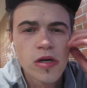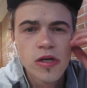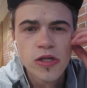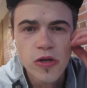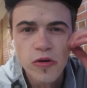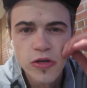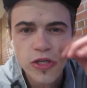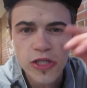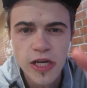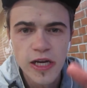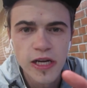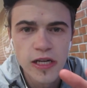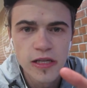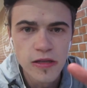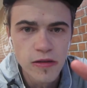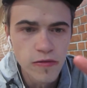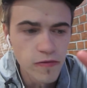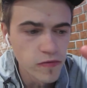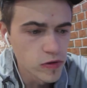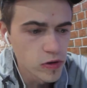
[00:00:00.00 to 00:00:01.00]
So I just
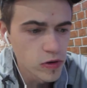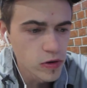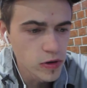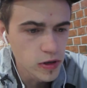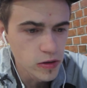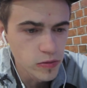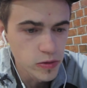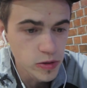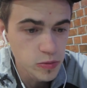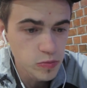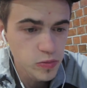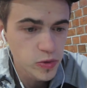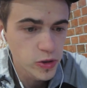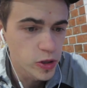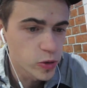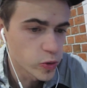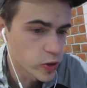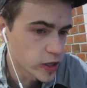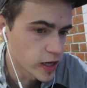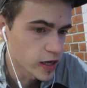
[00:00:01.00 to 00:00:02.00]
edited the vlog. It was a pretty
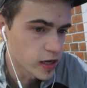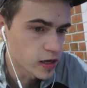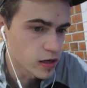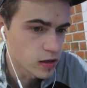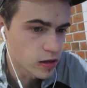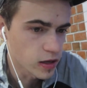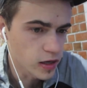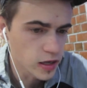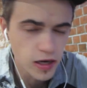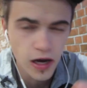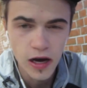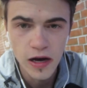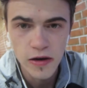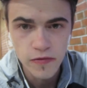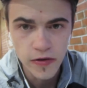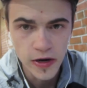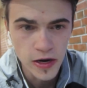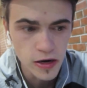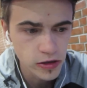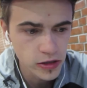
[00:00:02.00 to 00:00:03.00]
quick edit, like
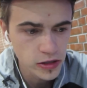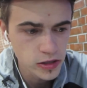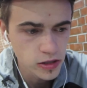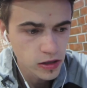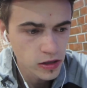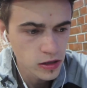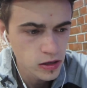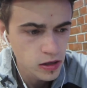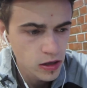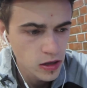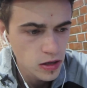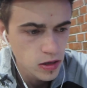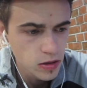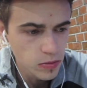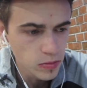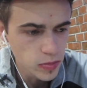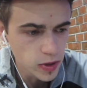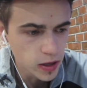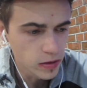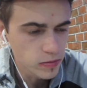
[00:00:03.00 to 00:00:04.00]
half an hour or so.
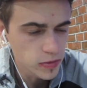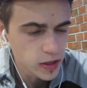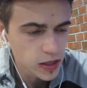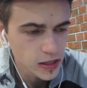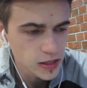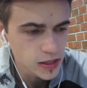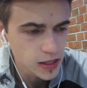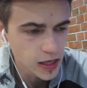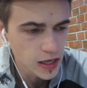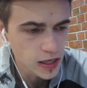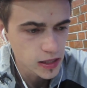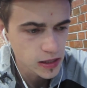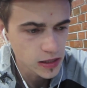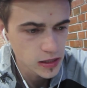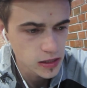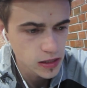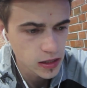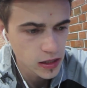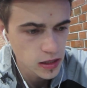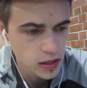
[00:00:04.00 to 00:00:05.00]
But I'm going to
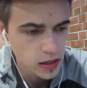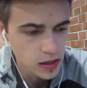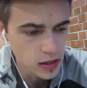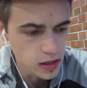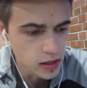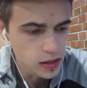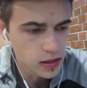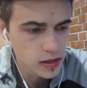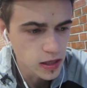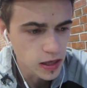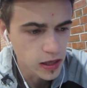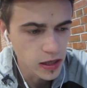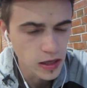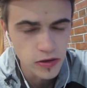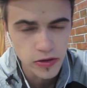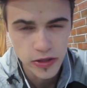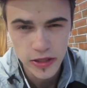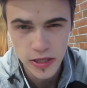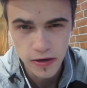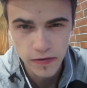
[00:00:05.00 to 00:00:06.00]
test the internet
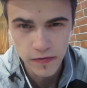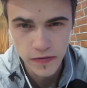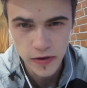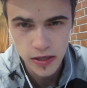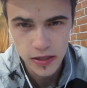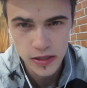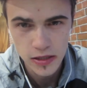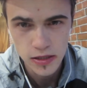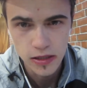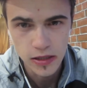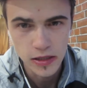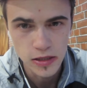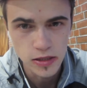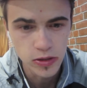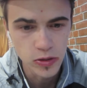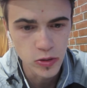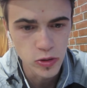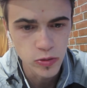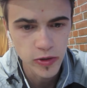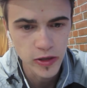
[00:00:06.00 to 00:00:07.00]
here and see how fast it is,
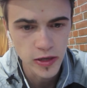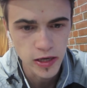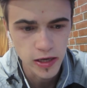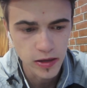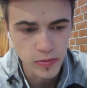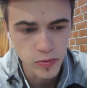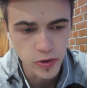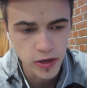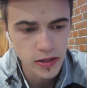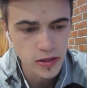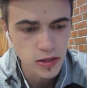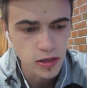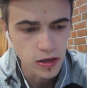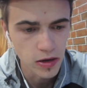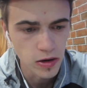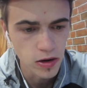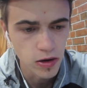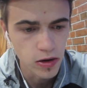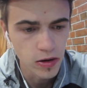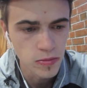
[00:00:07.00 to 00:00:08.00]
because normally like my internet
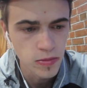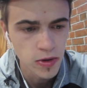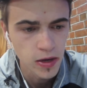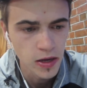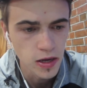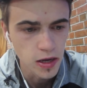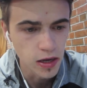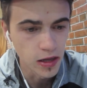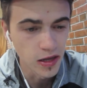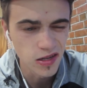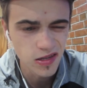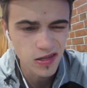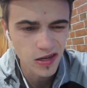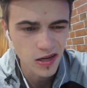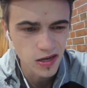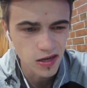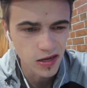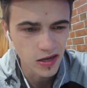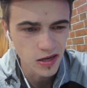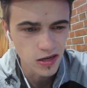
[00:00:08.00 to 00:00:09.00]
at home and
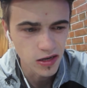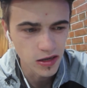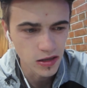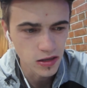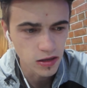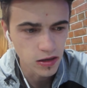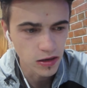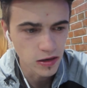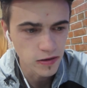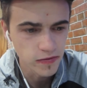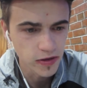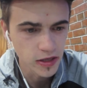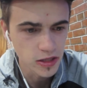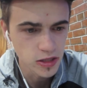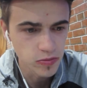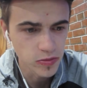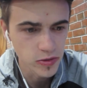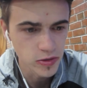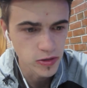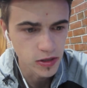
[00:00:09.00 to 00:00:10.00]
internet that I've
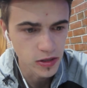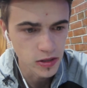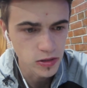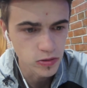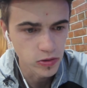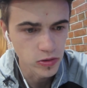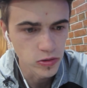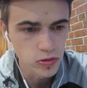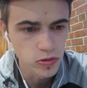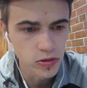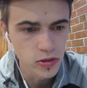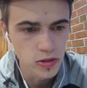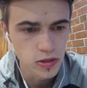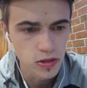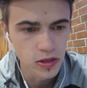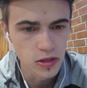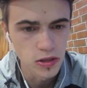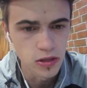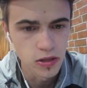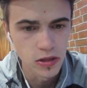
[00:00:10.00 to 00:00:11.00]
experienced or used
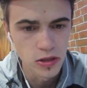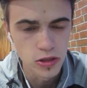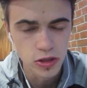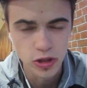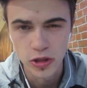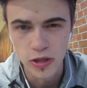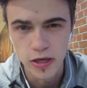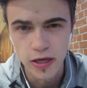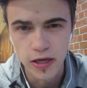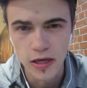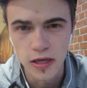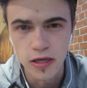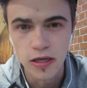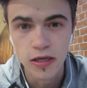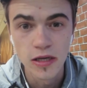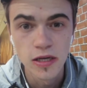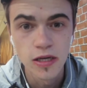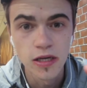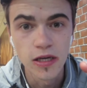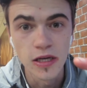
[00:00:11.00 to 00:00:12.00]
in Australia
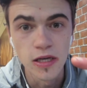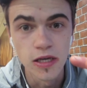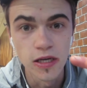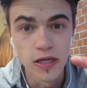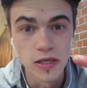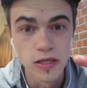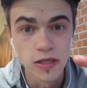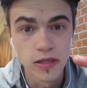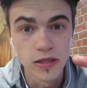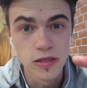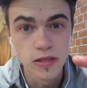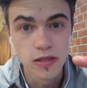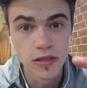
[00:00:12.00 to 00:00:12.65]
is